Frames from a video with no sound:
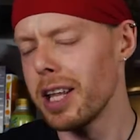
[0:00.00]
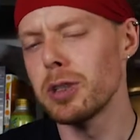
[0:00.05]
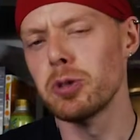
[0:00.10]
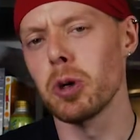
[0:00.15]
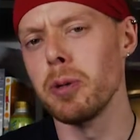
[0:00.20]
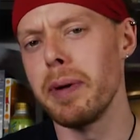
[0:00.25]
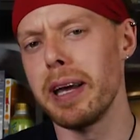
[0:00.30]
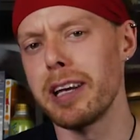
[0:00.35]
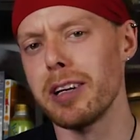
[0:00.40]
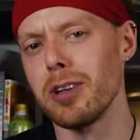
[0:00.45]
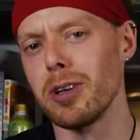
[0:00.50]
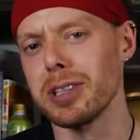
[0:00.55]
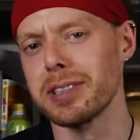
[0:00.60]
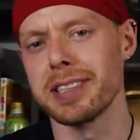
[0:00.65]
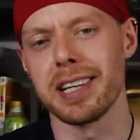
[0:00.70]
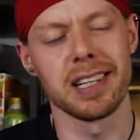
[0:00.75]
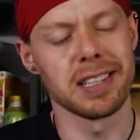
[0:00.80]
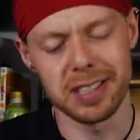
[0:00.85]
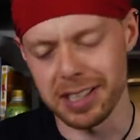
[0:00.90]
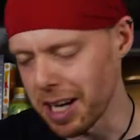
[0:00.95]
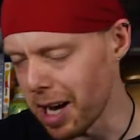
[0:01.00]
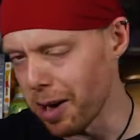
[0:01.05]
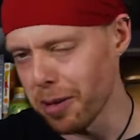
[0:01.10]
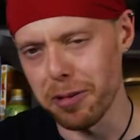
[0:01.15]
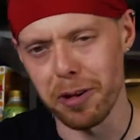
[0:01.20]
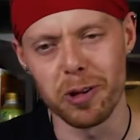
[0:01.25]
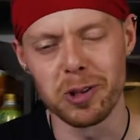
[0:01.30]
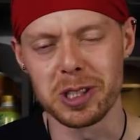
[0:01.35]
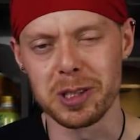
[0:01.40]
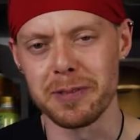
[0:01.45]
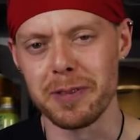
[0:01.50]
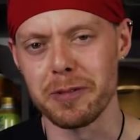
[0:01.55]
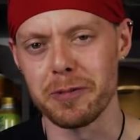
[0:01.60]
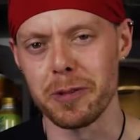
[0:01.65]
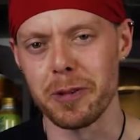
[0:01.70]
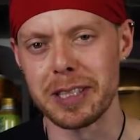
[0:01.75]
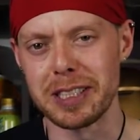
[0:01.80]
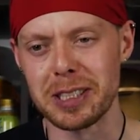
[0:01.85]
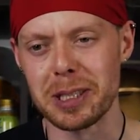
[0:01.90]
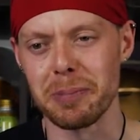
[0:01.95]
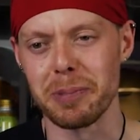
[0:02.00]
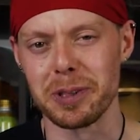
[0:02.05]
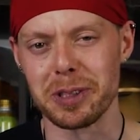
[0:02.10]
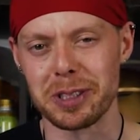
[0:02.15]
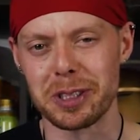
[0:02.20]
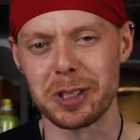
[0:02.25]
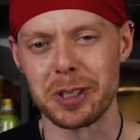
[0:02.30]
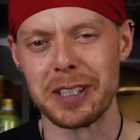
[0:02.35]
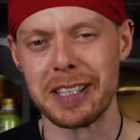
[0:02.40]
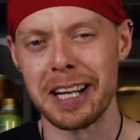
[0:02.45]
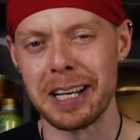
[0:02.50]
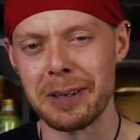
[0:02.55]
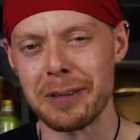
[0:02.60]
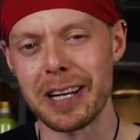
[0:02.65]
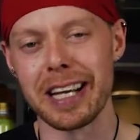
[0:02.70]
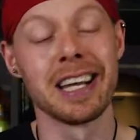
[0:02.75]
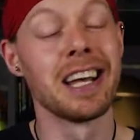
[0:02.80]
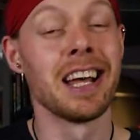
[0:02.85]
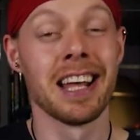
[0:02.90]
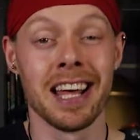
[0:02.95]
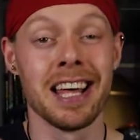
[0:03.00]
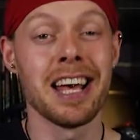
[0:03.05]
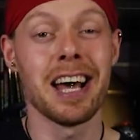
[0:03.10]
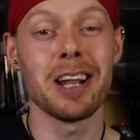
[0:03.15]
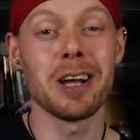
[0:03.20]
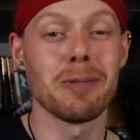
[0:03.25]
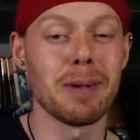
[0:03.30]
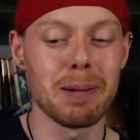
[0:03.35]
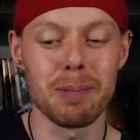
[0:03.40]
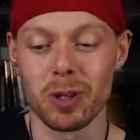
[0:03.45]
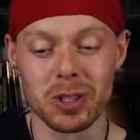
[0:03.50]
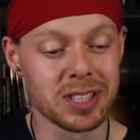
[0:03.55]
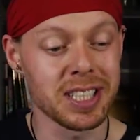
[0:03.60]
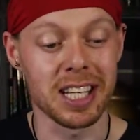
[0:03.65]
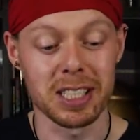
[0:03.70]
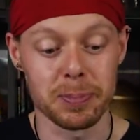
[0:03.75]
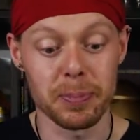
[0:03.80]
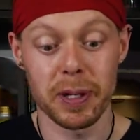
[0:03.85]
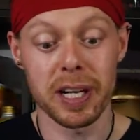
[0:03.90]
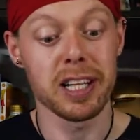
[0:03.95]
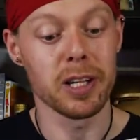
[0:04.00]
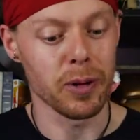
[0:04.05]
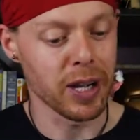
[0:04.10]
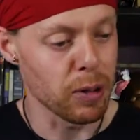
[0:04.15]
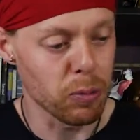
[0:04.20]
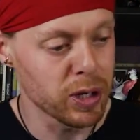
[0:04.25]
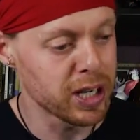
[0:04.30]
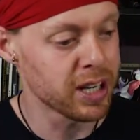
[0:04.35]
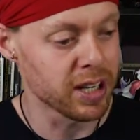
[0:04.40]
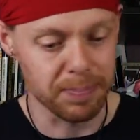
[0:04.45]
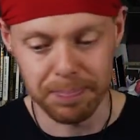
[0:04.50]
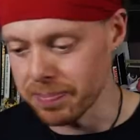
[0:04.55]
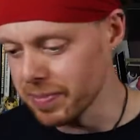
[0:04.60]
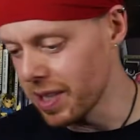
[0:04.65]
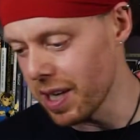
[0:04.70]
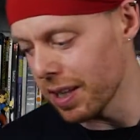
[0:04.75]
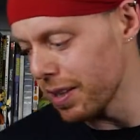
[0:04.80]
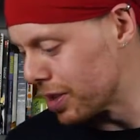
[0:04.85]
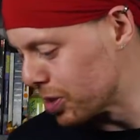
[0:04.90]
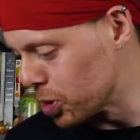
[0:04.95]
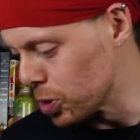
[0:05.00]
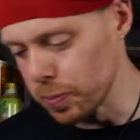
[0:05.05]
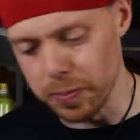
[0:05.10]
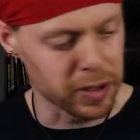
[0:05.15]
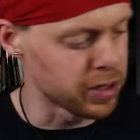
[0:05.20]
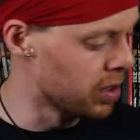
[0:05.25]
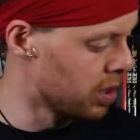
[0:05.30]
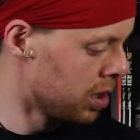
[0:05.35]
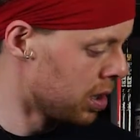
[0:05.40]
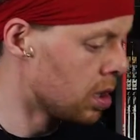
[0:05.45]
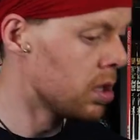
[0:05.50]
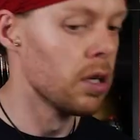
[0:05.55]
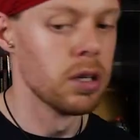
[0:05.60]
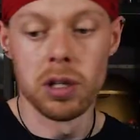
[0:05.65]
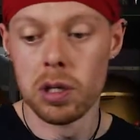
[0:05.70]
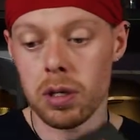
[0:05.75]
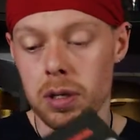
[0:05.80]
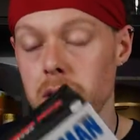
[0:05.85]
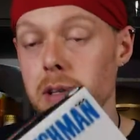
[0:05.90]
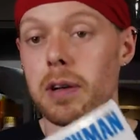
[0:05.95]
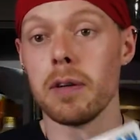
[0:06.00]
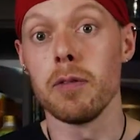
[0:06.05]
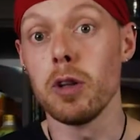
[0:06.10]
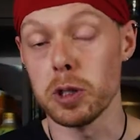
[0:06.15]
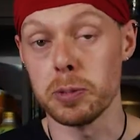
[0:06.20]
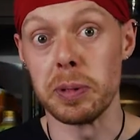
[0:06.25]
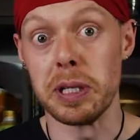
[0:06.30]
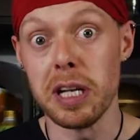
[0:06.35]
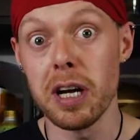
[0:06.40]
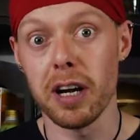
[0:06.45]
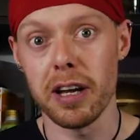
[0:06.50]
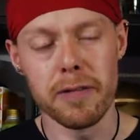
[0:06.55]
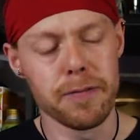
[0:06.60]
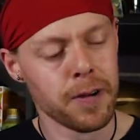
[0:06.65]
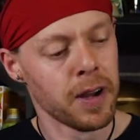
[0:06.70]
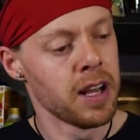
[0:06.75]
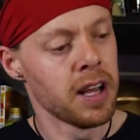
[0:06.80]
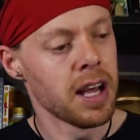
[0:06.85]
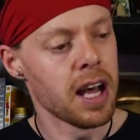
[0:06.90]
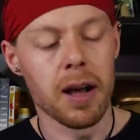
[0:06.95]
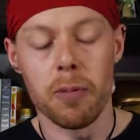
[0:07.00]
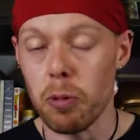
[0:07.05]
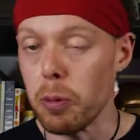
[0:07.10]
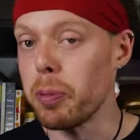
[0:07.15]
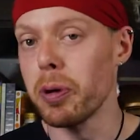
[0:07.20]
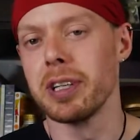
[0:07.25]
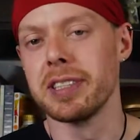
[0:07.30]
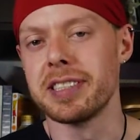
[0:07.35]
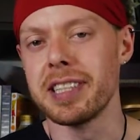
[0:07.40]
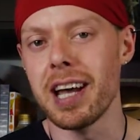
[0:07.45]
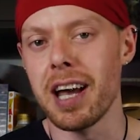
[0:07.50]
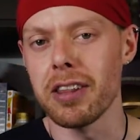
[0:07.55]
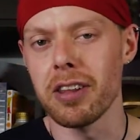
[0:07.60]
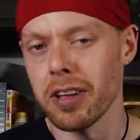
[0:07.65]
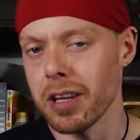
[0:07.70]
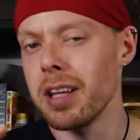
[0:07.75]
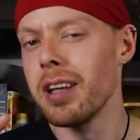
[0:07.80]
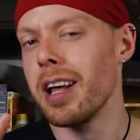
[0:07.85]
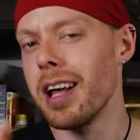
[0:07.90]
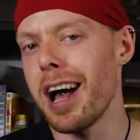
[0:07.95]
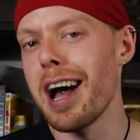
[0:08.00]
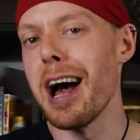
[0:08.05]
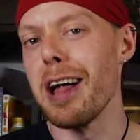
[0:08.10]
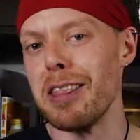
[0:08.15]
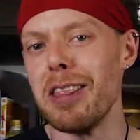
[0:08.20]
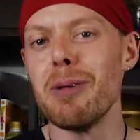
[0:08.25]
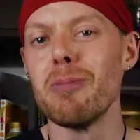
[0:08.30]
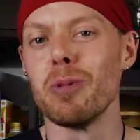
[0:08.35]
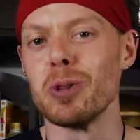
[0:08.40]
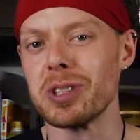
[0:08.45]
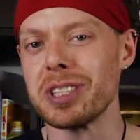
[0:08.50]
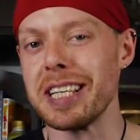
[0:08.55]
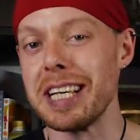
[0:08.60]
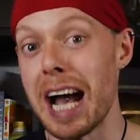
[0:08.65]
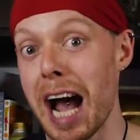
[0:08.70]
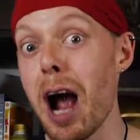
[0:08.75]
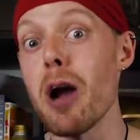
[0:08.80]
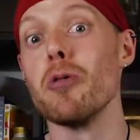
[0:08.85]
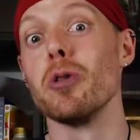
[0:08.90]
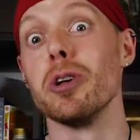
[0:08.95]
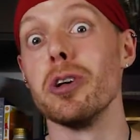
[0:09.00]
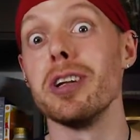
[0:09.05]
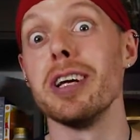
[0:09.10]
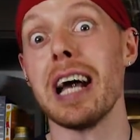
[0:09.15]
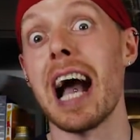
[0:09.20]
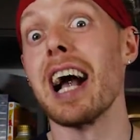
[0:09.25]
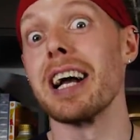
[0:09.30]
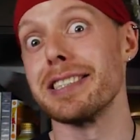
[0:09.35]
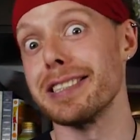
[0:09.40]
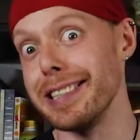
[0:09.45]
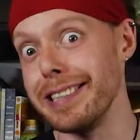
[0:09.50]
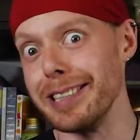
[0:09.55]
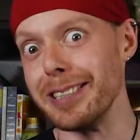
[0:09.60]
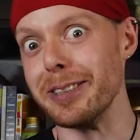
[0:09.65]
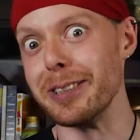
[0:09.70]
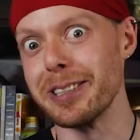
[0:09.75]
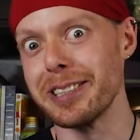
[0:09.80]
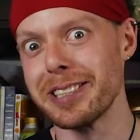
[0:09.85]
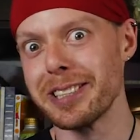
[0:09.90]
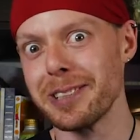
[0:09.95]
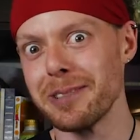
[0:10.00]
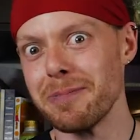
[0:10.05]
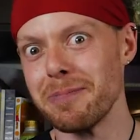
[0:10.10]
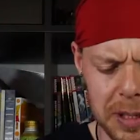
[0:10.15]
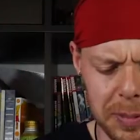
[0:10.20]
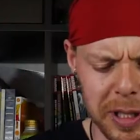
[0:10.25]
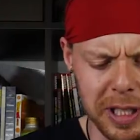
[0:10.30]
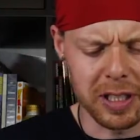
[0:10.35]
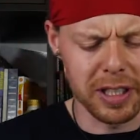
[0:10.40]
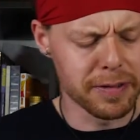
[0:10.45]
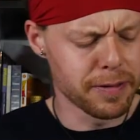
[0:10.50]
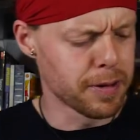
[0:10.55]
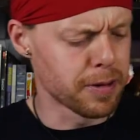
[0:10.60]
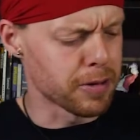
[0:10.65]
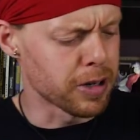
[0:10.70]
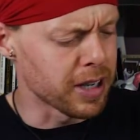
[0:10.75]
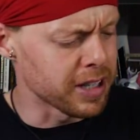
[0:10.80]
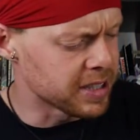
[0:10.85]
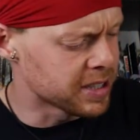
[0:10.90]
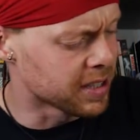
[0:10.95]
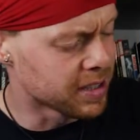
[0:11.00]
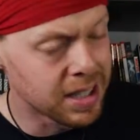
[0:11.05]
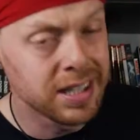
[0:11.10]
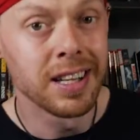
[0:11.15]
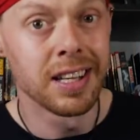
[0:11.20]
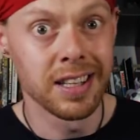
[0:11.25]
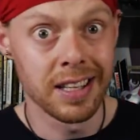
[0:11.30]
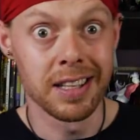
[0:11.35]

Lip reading: This won't make a lot of sense. I'll throw some information up on the screen anyway. Anyway, more sense. But anyway, we're going to cut this open. Lost me knife. We'll put it together, and then we'll see how good it actually looks. There's me knife. Right.